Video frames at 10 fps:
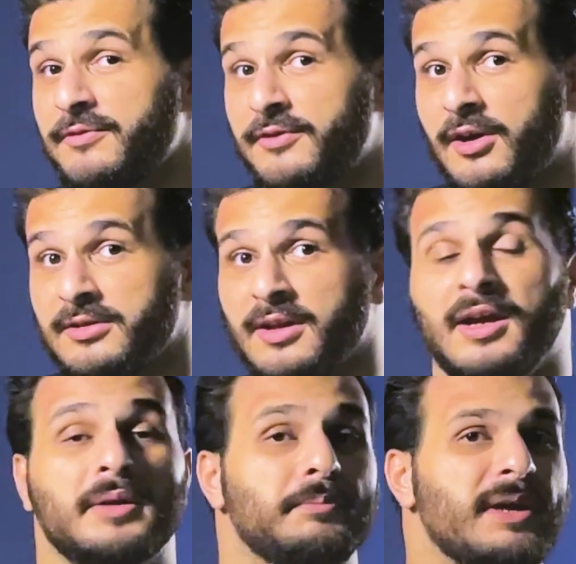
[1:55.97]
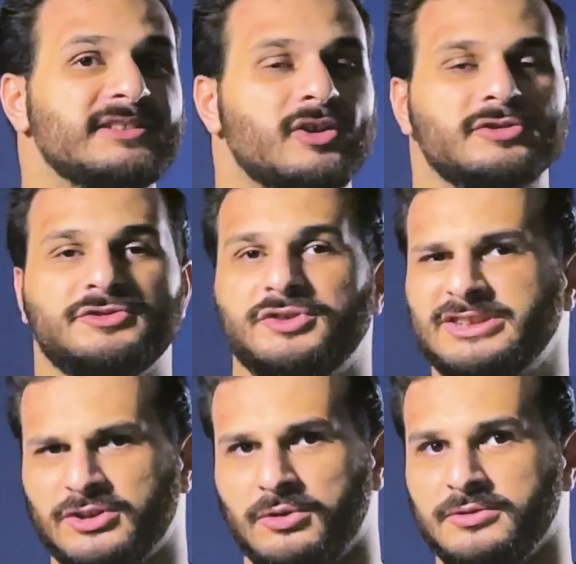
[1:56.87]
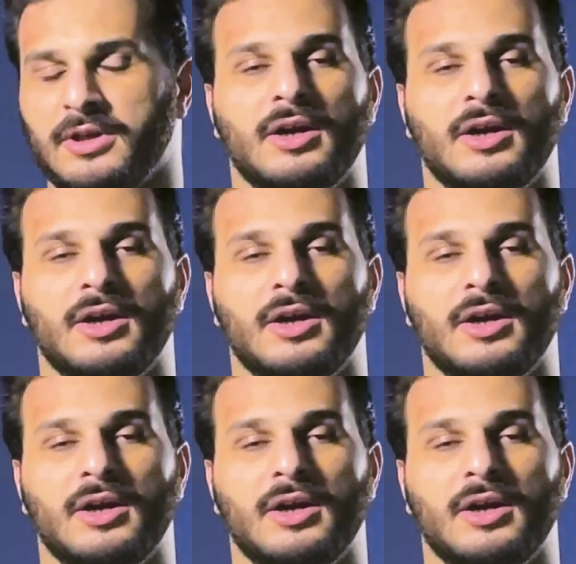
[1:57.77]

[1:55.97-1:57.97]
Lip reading: fraud based on threshold,